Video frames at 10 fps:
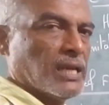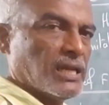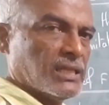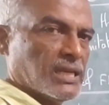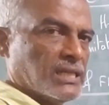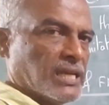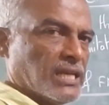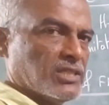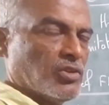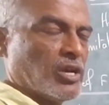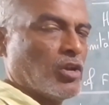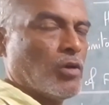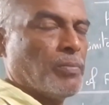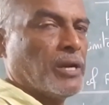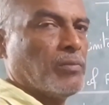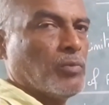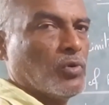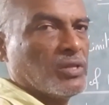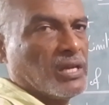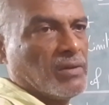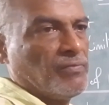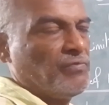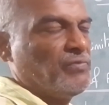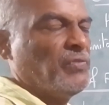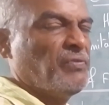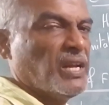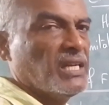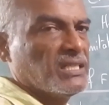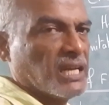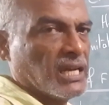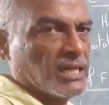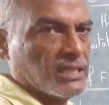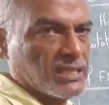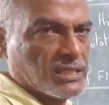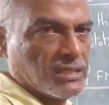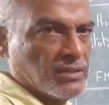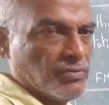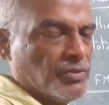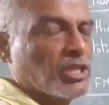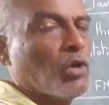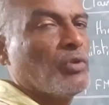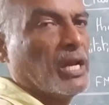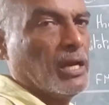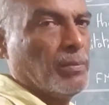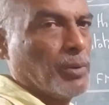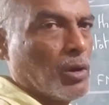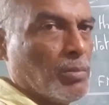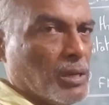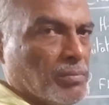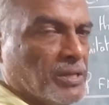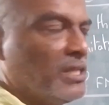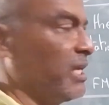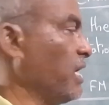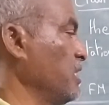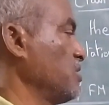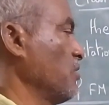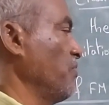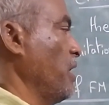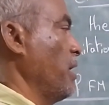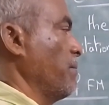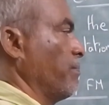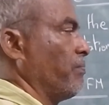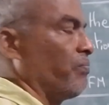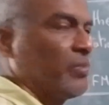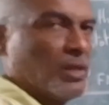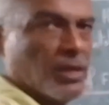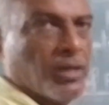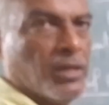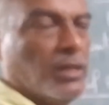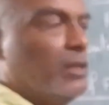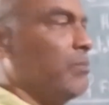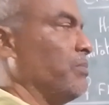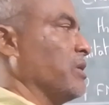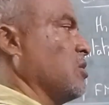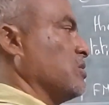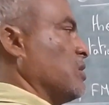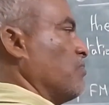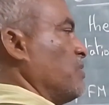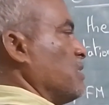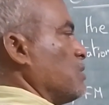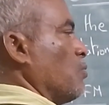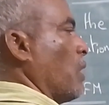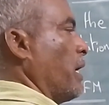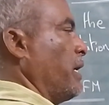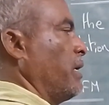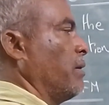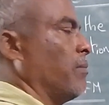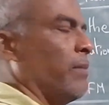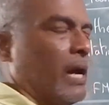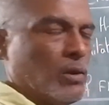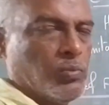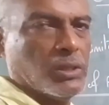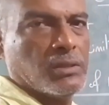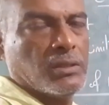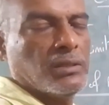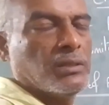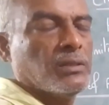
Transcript: then in that case you can operate more than 15 channels without any problem in the case of AM. Because of this wide bandwidth,